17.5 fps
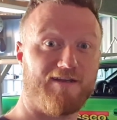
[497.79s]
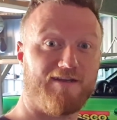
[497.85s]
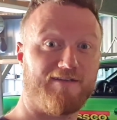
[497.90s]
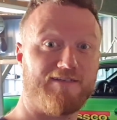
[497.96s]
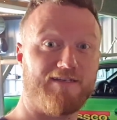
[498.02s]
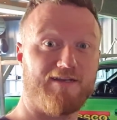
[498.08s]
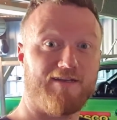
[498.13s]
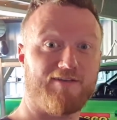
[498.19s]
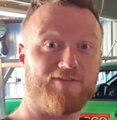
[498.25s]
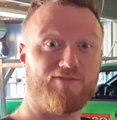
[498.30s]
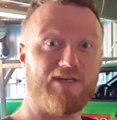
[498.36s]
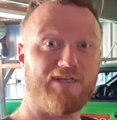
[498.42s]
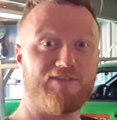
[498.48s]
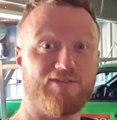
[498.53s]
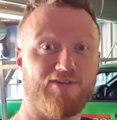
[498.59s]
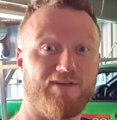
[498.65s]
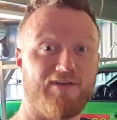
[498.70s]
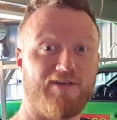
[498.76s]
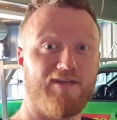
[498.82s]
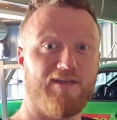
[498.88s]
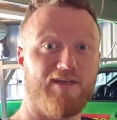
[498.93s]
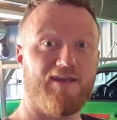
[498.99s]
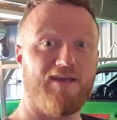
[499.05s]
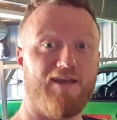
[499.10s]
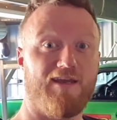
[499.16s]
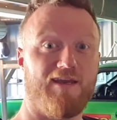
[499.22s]
down at trackside
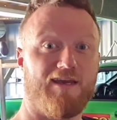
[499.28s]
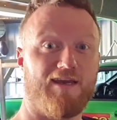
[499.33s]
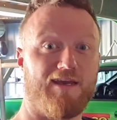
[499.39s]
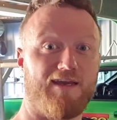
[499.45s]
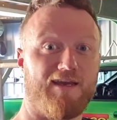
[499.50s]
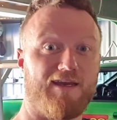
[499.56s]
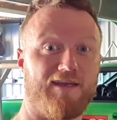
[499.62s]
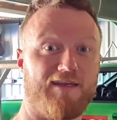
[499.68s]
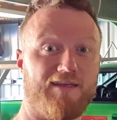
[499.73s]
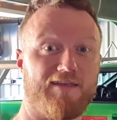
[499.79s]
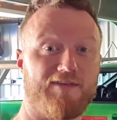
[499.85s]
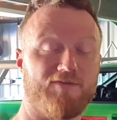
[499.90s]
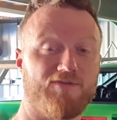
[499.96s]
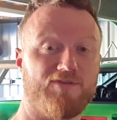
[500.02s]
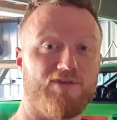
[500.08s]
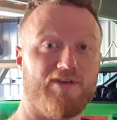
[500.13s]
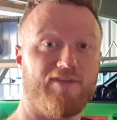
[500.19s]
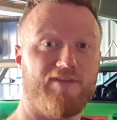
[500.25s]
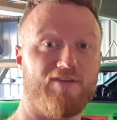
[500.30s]
in Kilsyth.